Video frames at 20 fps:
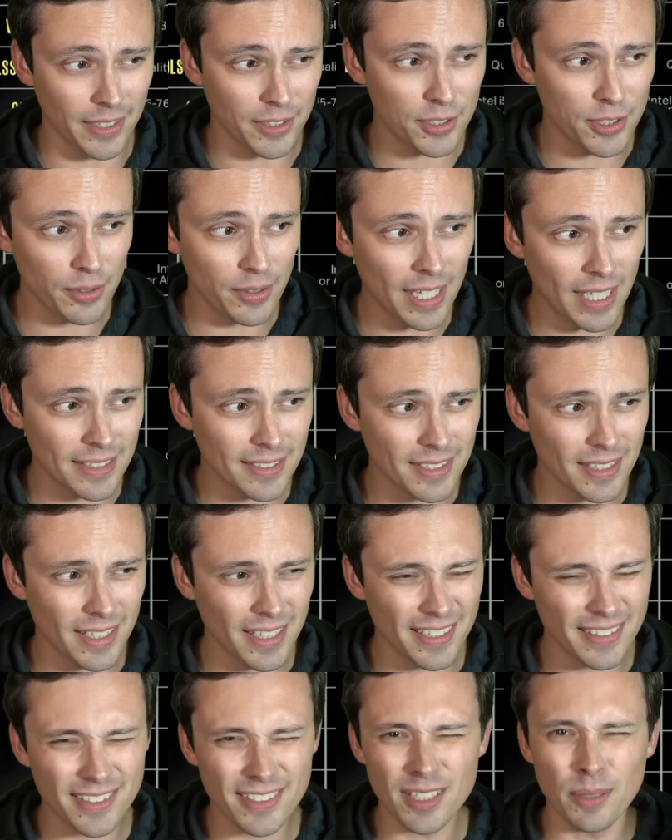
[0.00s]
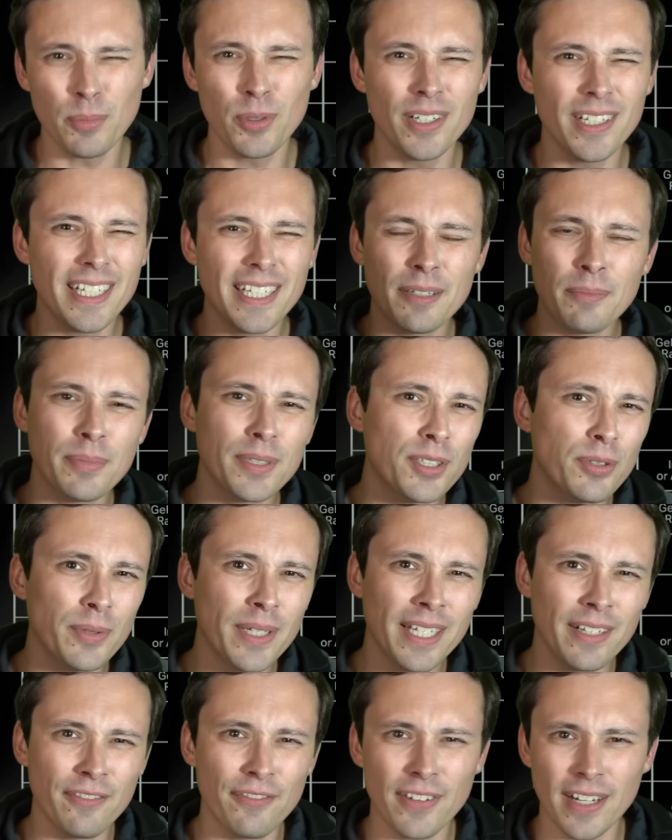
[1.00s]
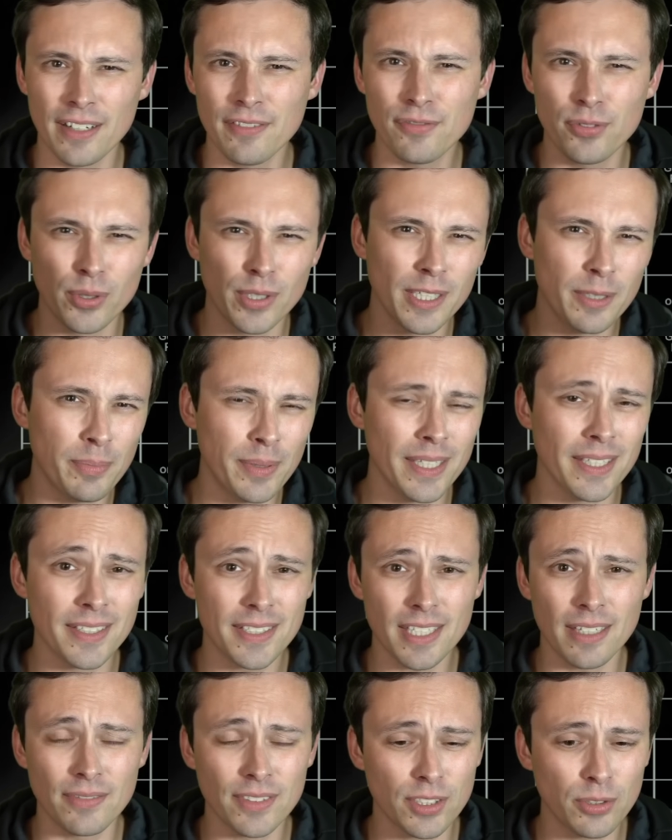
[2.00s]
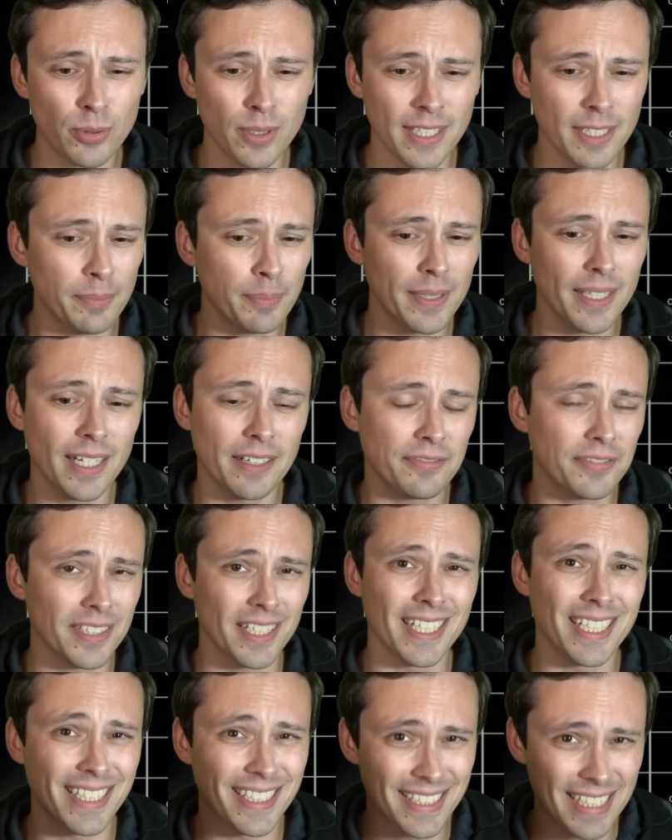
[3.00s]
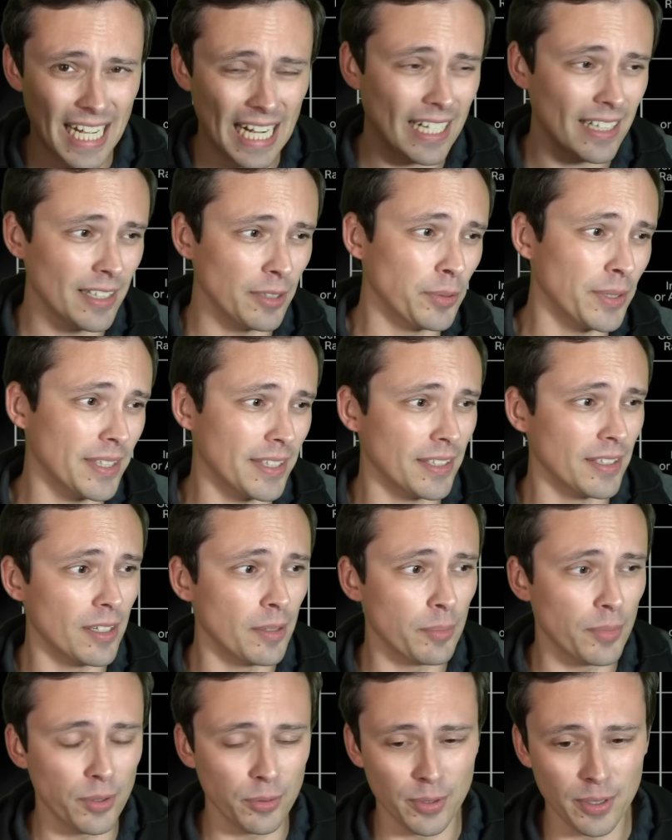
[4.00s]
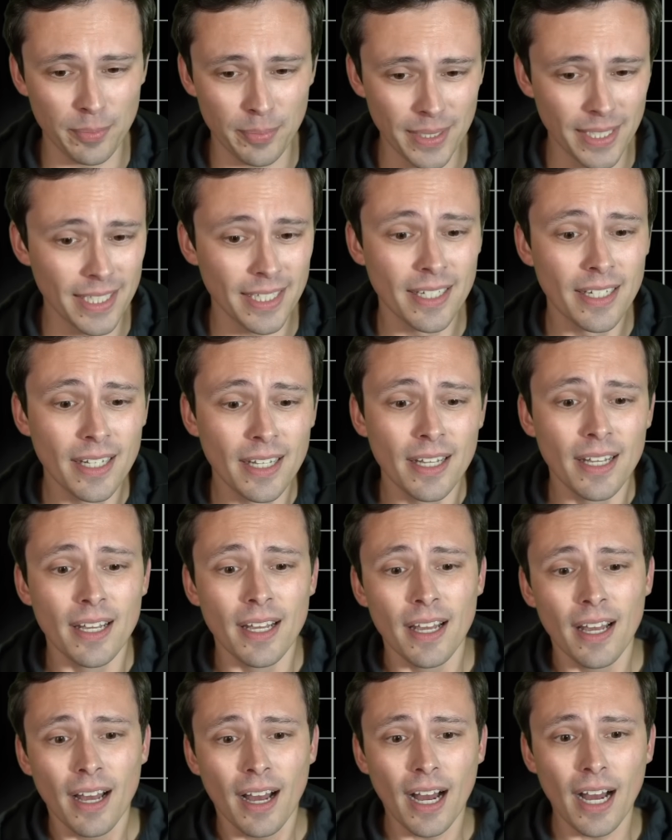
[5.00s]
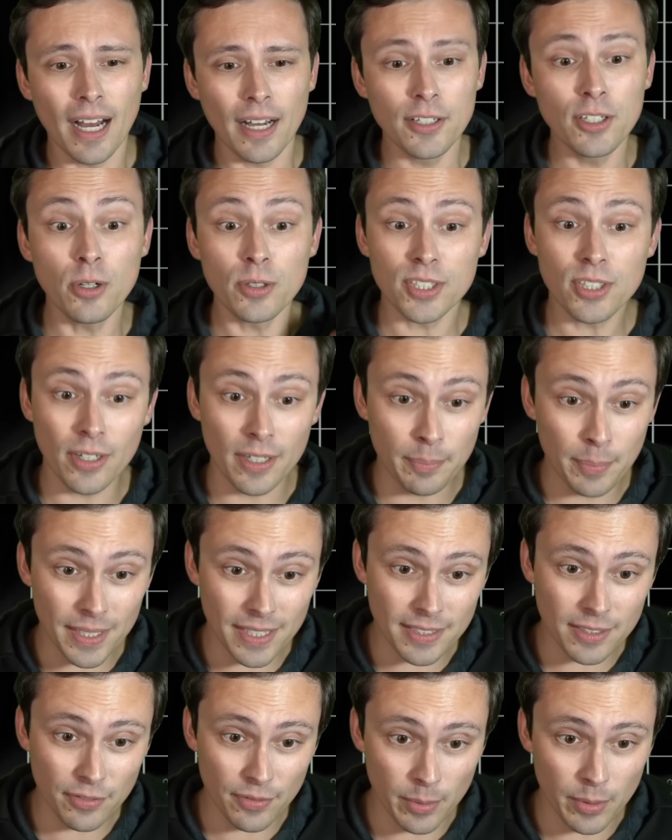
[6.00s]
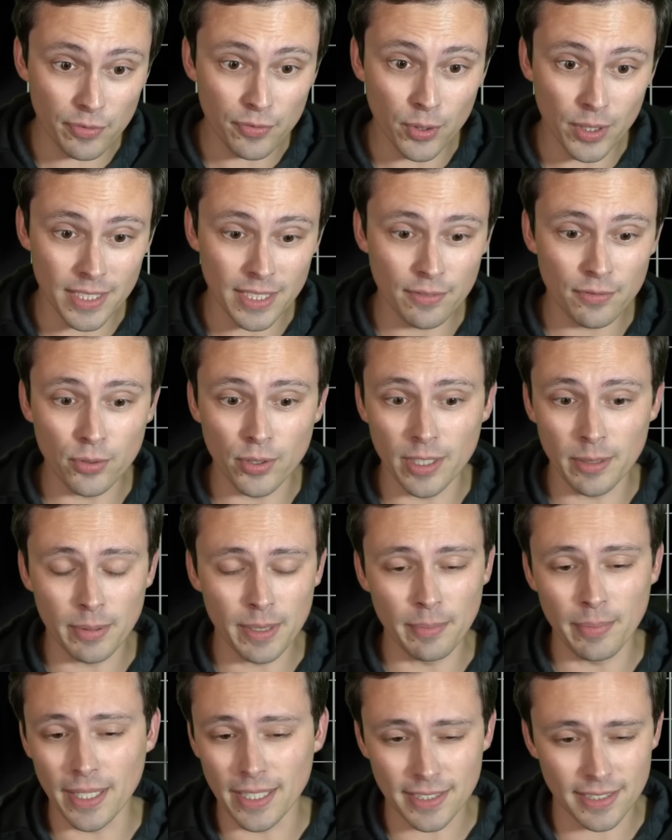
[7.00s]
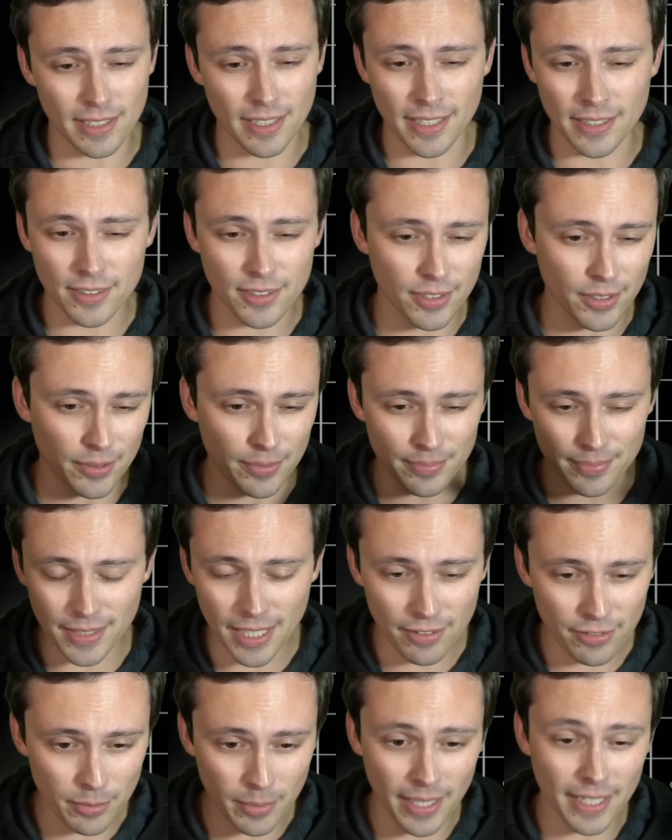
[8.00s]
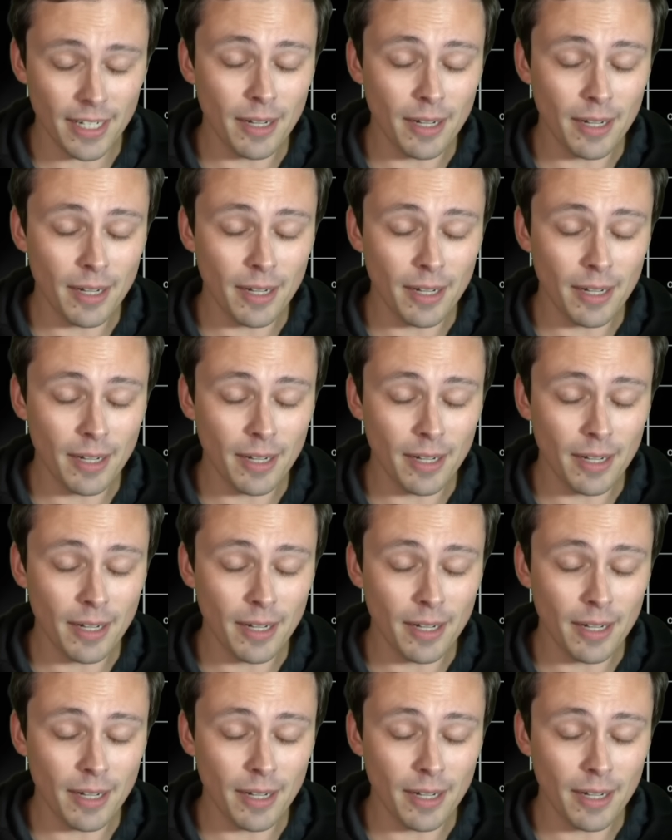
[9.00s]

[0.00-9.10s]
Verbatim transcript: So that's uh, somewhere in between 540p and 720p. I forget exactly what the number will be. Uh, no, sorry, but this is from a 1440p baseline, so never mind.